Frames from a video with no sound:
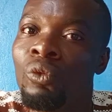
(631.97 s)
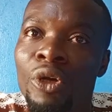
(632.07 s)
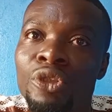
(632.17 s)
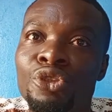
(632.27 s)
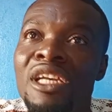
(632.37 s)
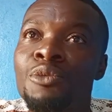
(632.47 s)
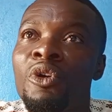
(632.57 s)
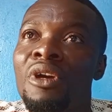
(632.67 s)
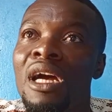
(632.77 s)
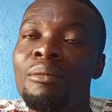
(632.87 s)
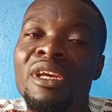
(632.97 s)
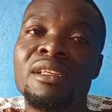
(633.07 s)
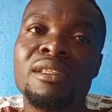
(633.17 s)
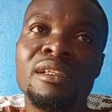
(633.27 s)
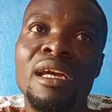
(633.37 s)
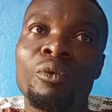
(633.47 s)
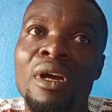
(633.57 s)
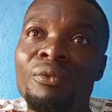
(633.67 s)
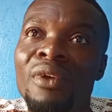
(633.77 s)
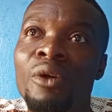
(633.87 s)
Will transport come and seek their
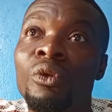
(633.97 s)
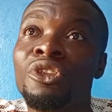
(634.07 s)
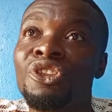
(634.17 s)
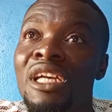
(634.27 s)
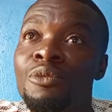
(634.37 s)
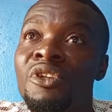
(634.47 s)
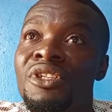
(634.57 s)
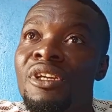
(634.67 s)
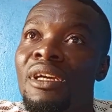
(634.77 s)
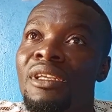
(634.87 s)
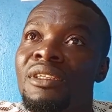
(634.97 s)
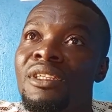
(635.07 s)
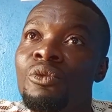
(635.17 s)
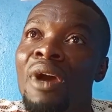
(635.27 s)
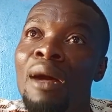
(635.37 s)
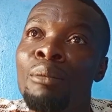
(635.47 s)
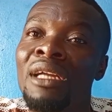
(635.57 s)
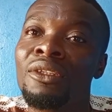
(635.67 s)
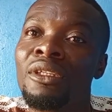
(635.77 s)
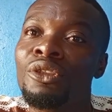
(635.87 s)
welfare? Will transport say, okay, since we have
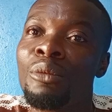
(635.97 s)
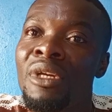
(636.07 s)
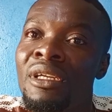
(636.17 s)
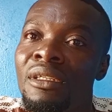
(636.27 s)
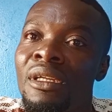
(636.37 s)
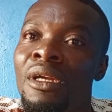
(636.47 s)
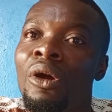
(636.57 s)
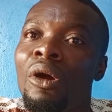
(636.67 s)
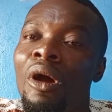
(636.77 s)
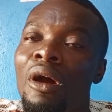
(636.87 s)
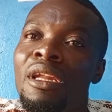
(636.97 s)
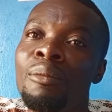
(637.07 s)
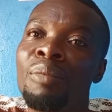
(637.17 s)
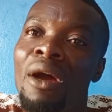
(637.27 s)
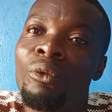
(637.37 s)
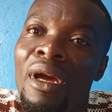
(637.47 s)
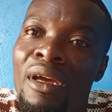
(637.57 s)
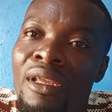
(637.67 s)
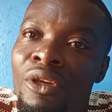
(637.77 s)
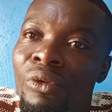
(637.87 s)
matter to man, all the bad
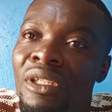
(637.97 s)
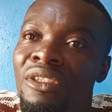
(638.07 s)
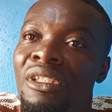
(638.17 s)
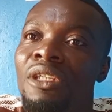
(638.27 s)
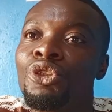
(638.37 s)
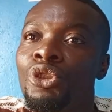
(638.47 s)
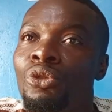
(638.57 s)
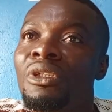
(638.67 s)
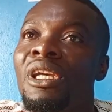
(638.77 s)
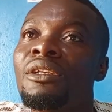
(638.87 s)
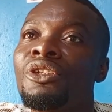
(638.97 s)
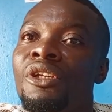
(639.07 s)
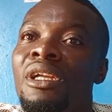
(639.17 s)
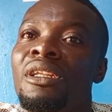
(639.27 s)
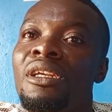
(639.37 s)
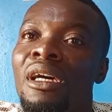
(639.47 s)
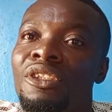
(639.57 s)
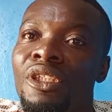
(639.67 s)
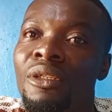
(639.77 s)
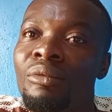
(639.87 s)
riders in Grand Gedeh, through the union
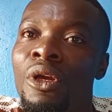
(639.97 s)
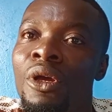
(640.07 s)
leadership,